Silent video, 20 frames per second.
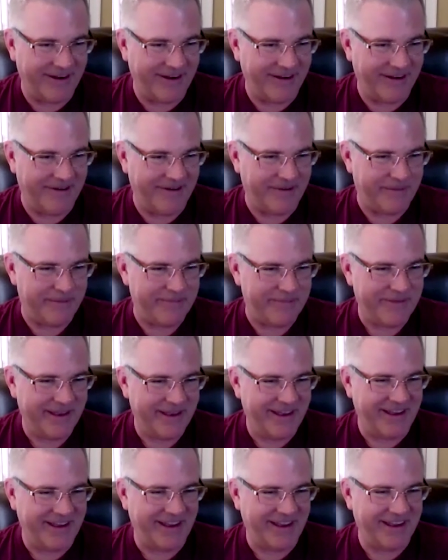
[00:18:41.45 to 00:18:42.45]
Um,
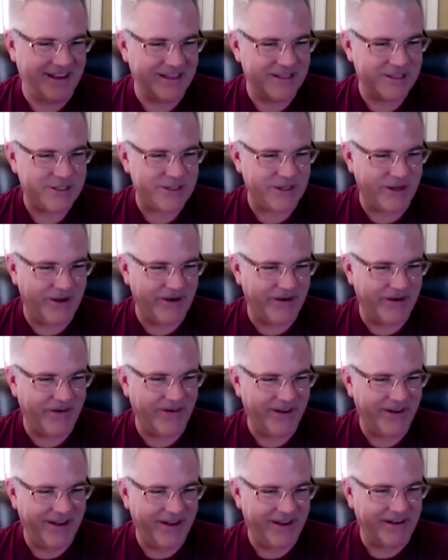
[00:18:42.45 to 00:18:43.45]
and
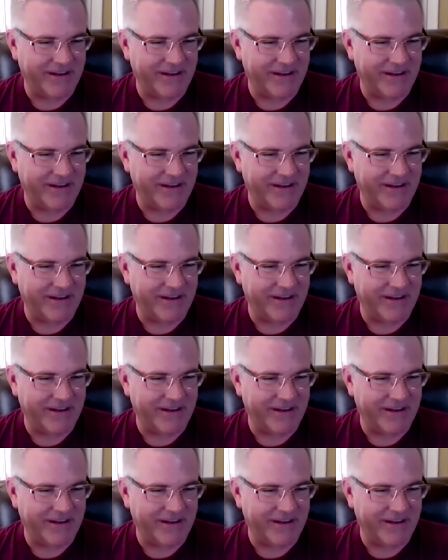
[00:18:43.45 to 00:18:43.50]
so